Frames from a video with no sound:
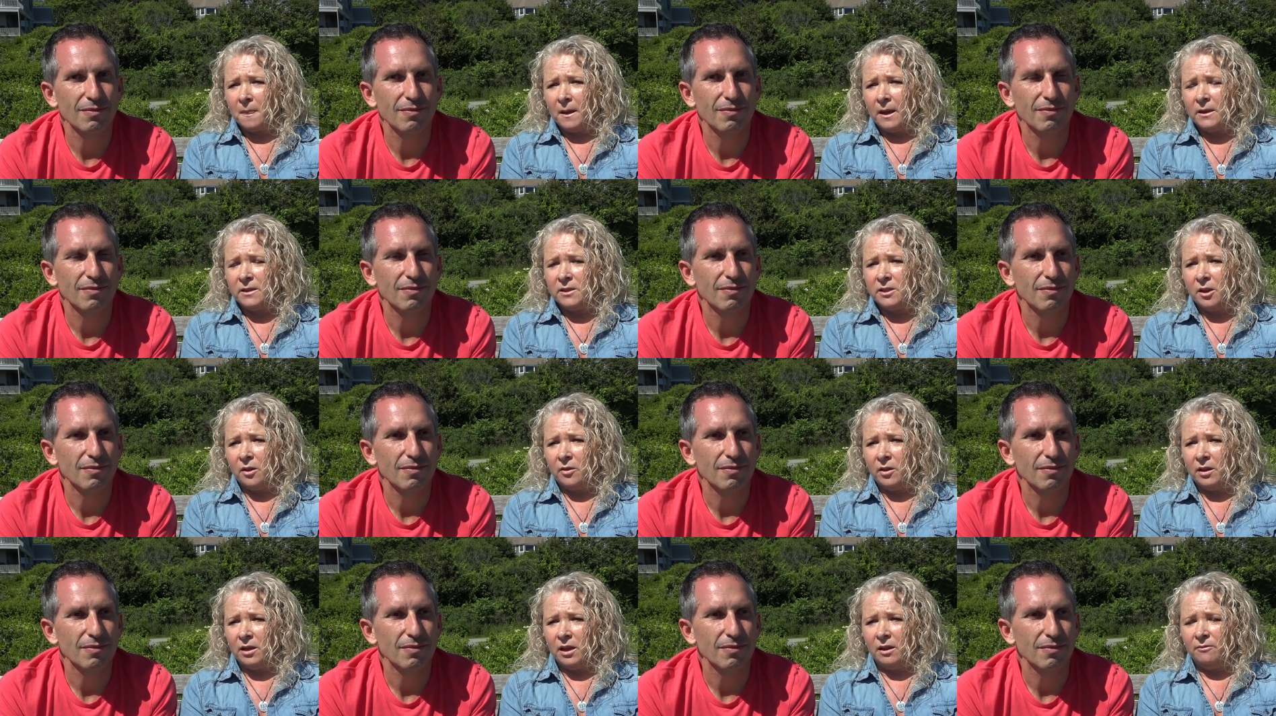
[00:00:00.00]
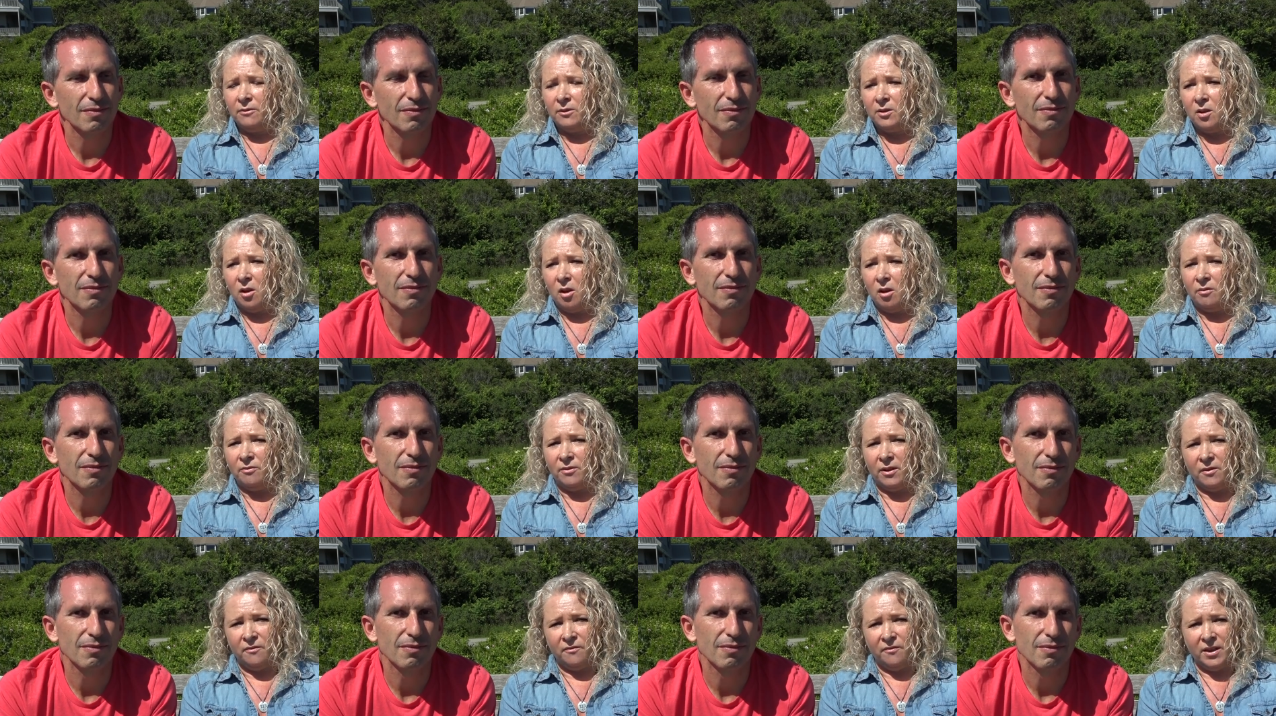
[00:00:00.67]
Speaker 1: And so the level
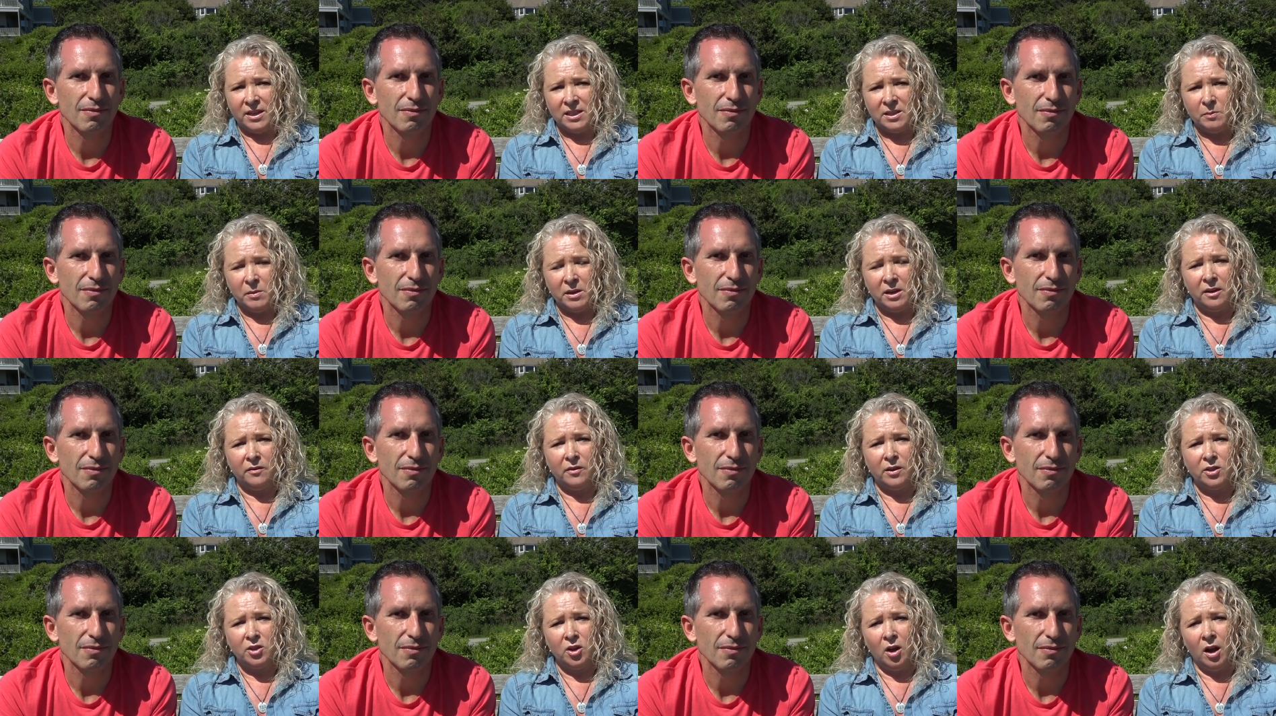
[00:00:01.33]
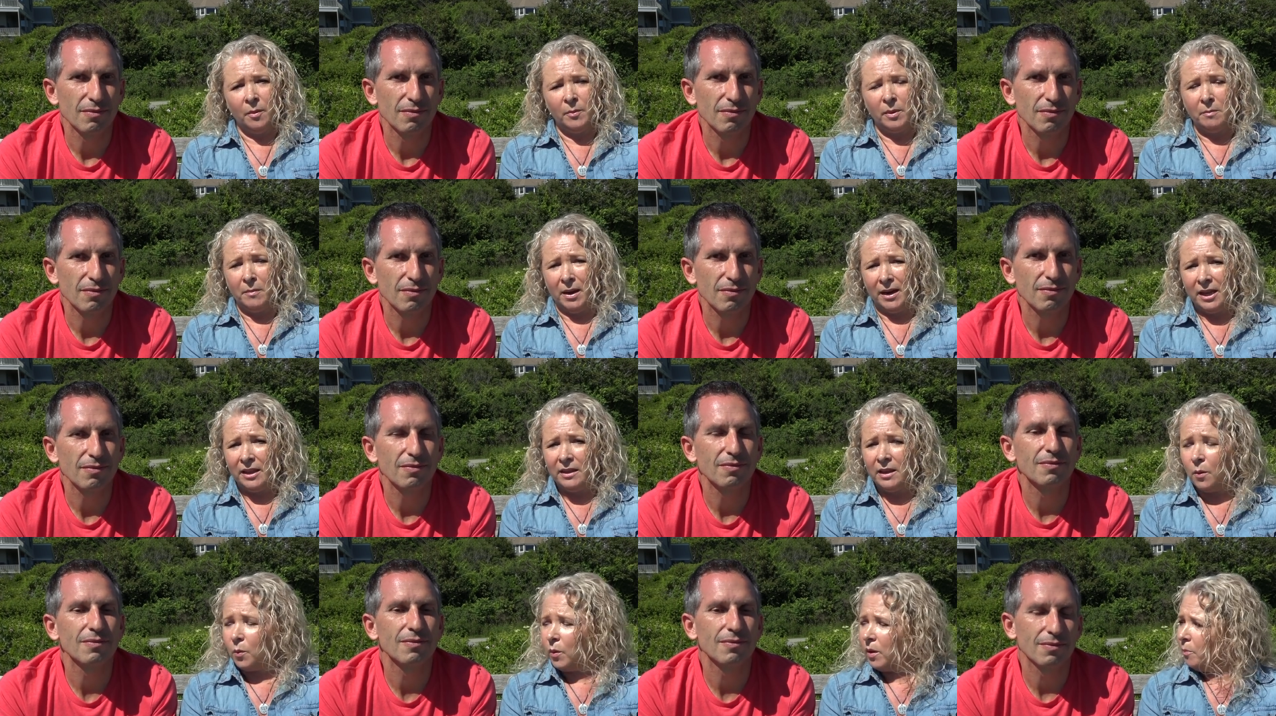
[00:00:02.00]
of investment in the time and
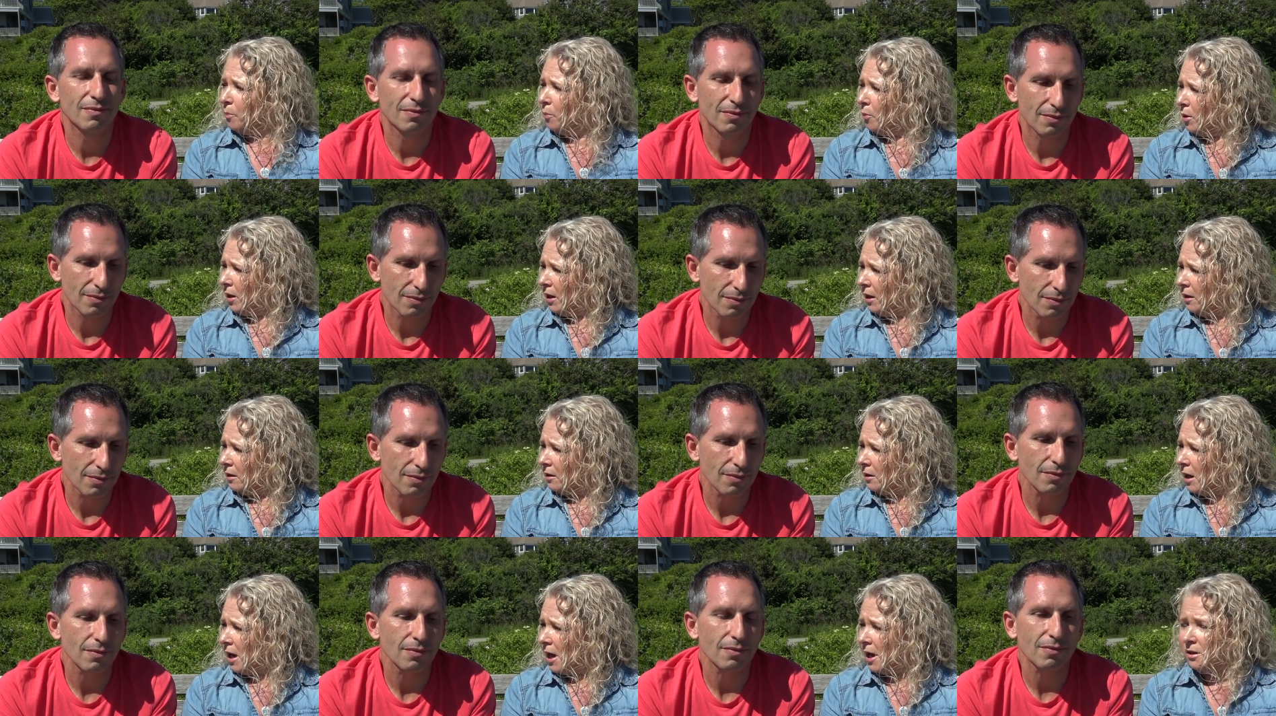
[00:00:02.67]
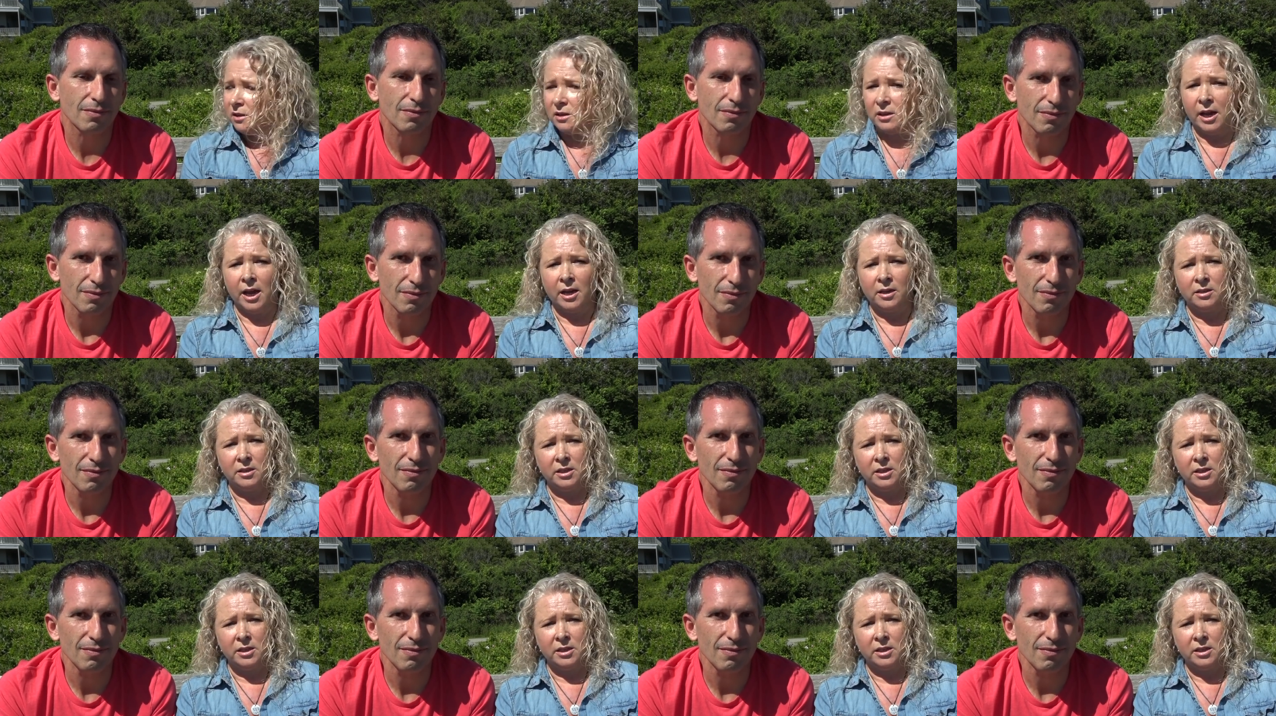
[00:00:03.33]
money that we're putting out, out